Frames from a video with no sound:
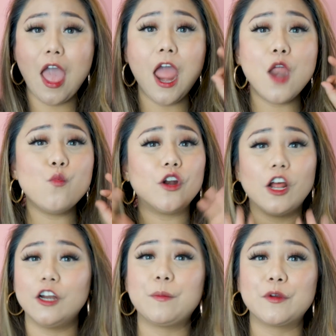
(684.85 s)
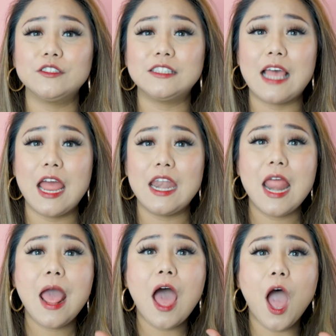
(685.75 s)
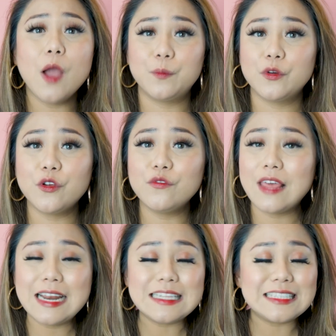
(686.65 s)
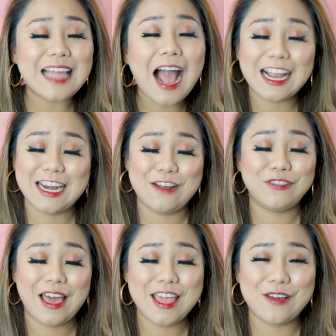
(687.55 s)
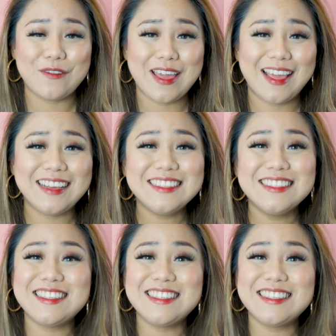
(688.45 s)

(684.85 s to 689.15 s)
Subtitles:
and 100% I prove that it's not gonna fly away.